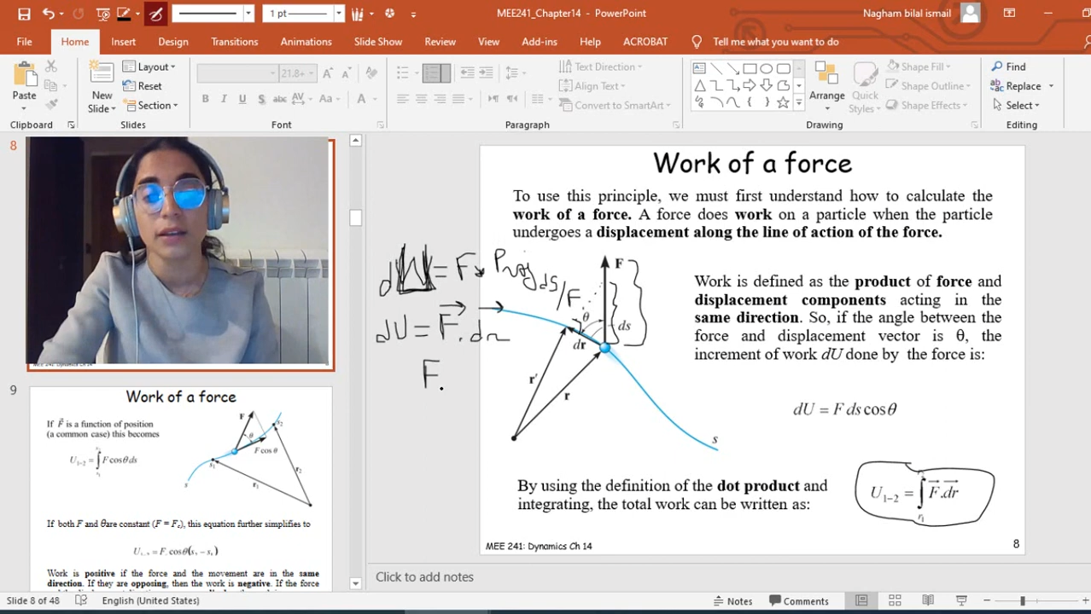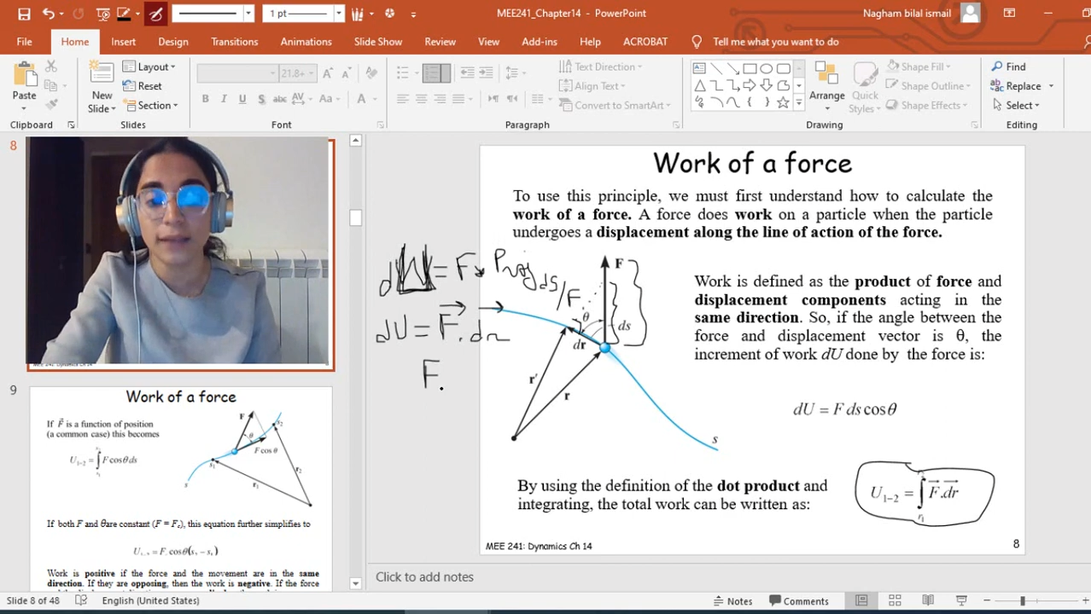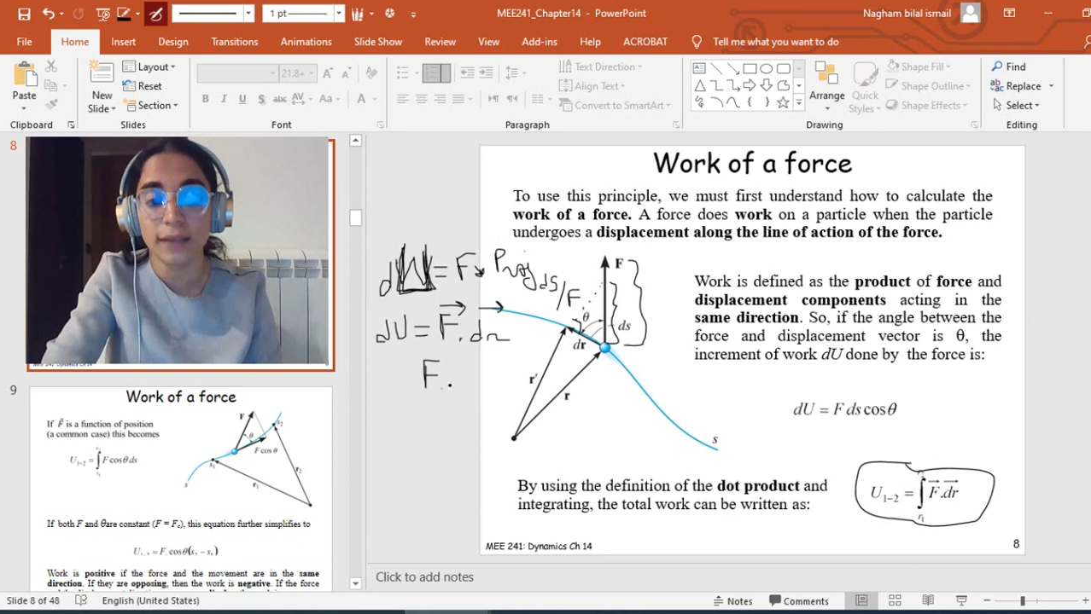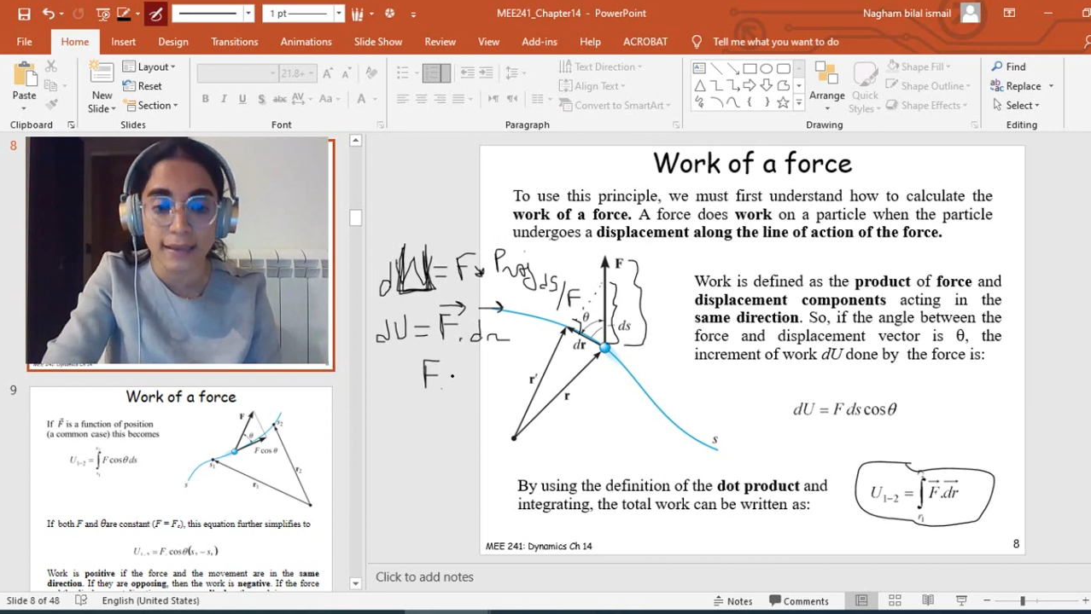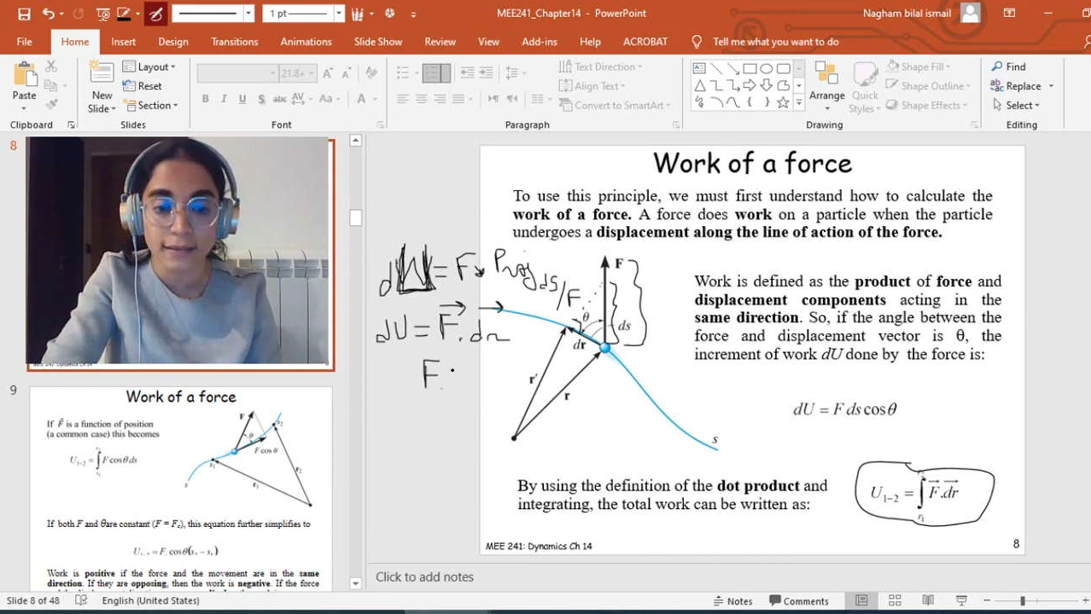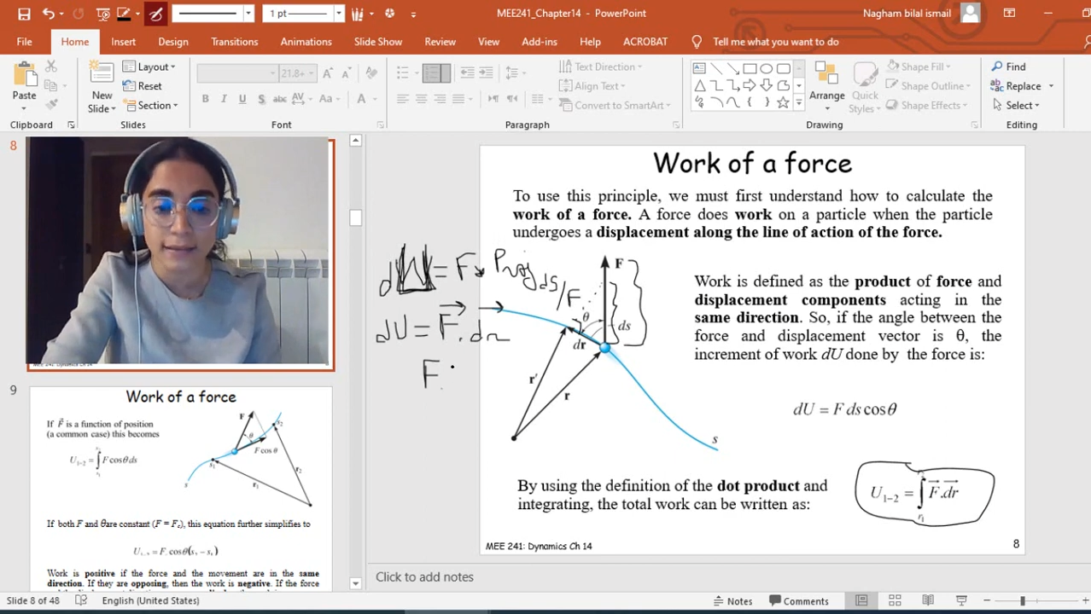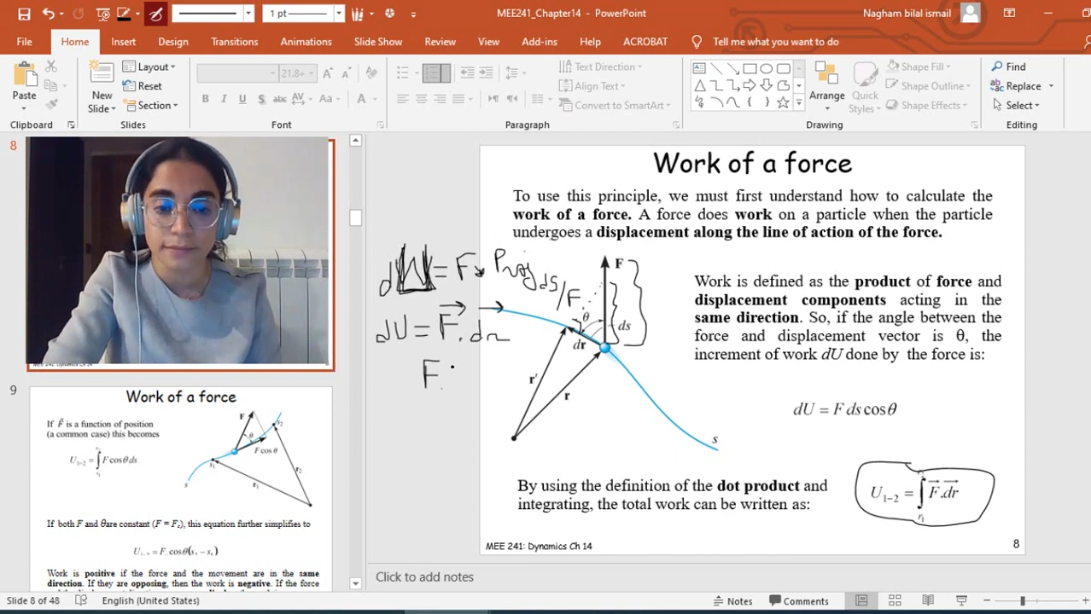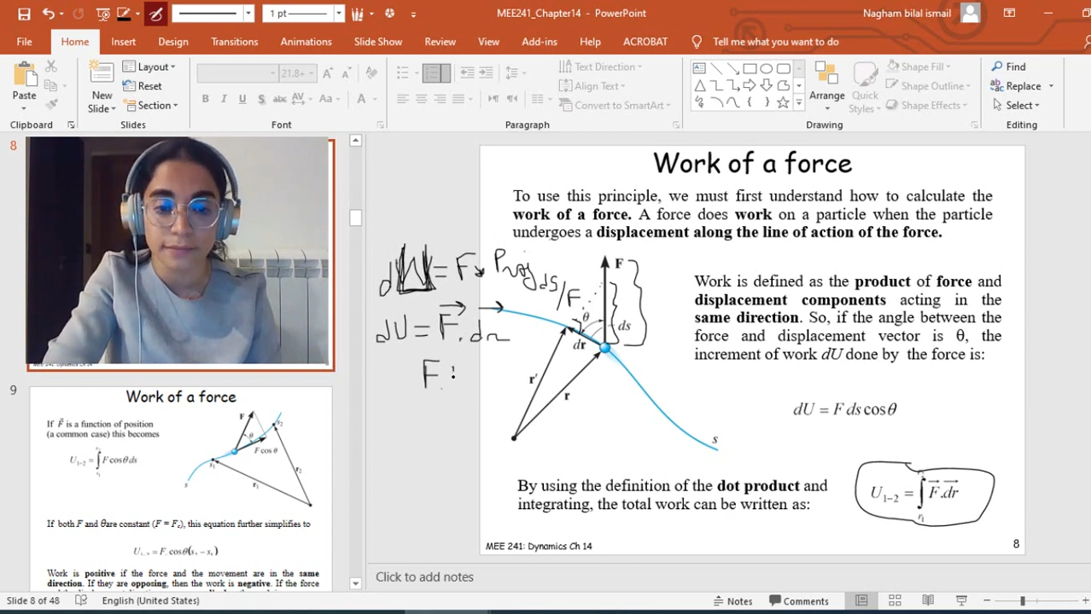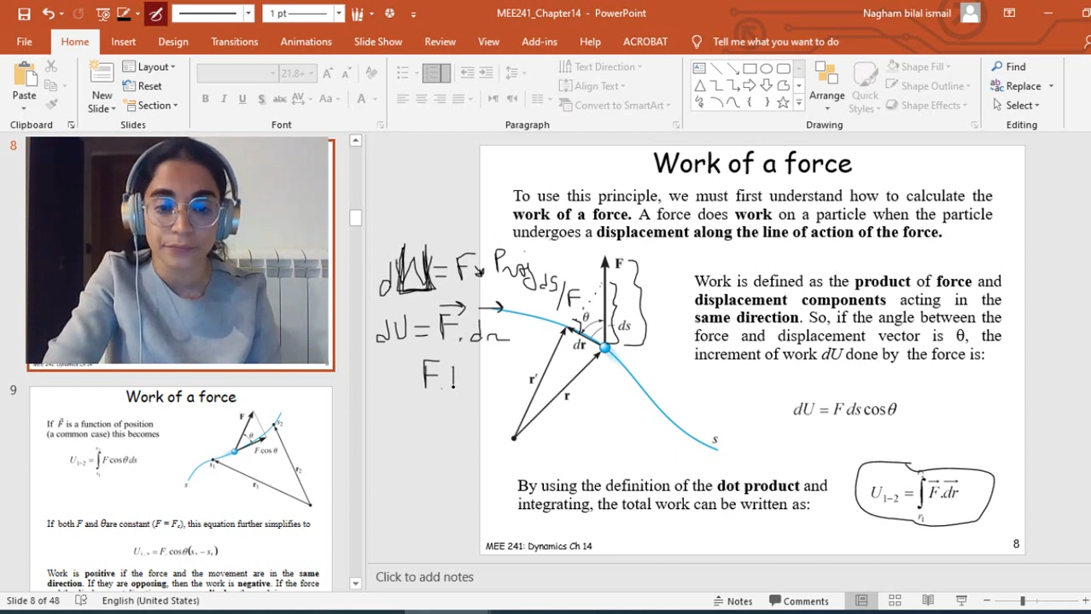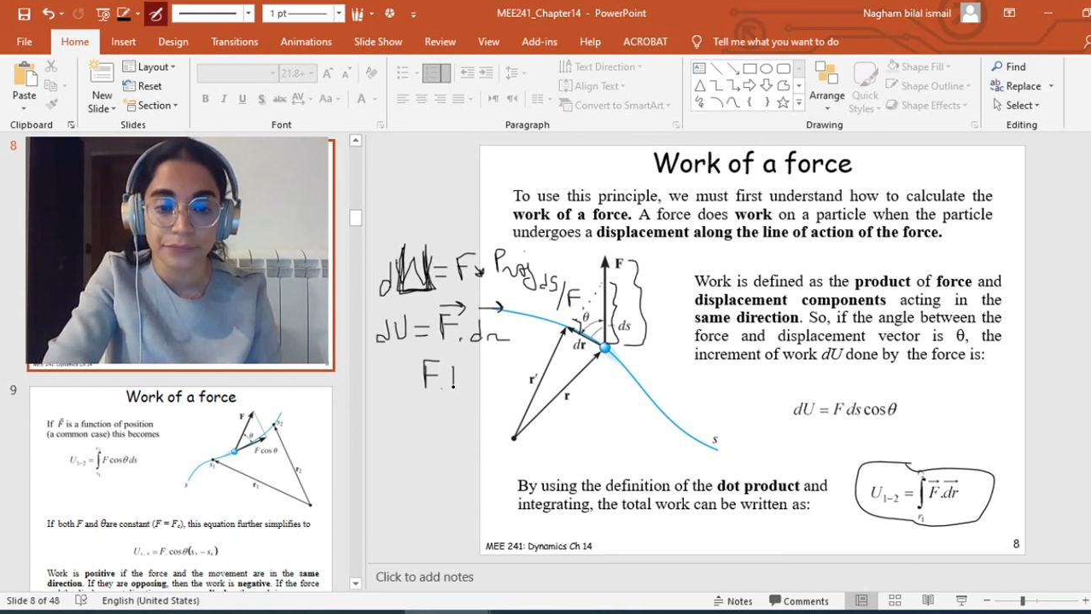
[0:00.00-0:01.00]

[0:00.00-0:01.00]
ds,